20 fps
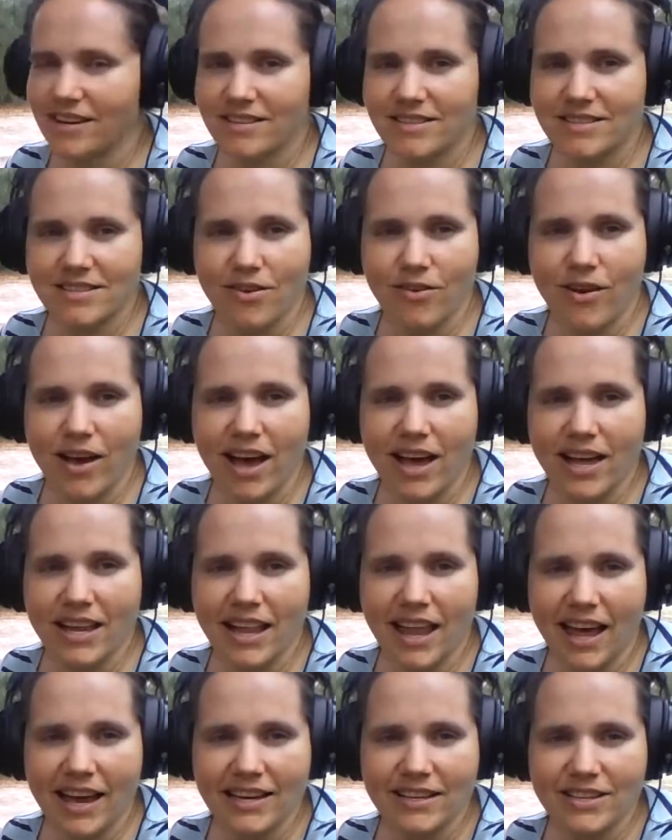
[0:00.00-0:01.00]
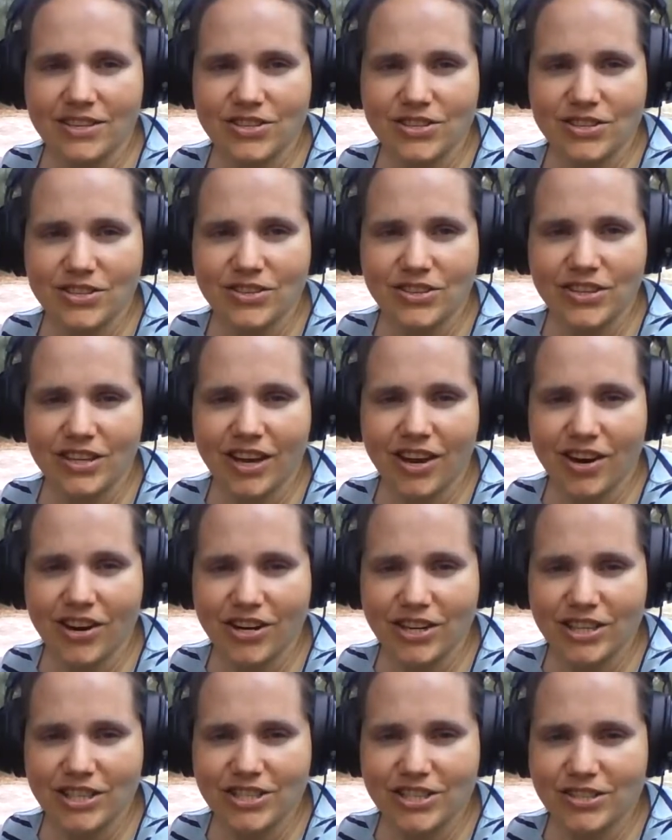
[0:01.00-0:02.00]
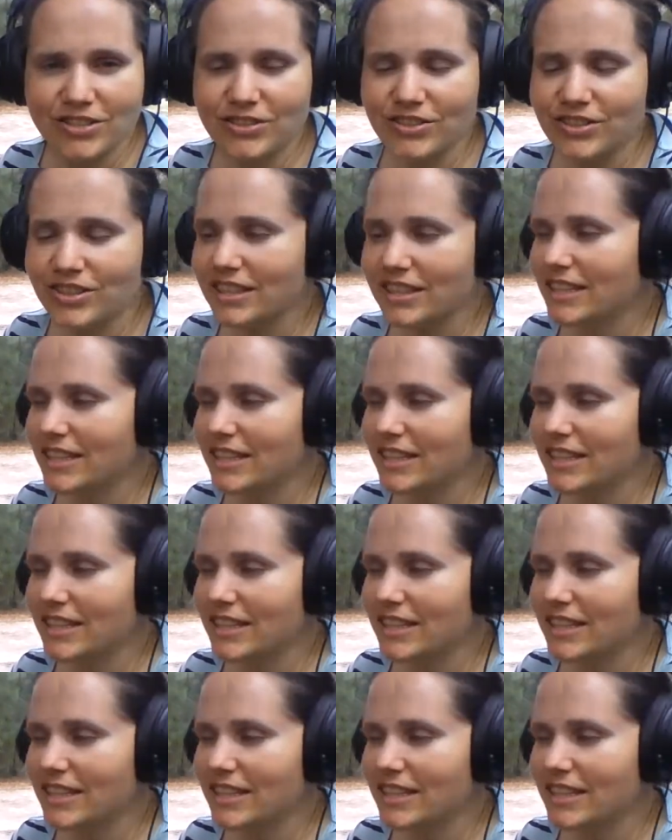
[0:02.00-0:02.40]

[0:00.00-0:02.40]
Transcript: And so I'd like to encourage you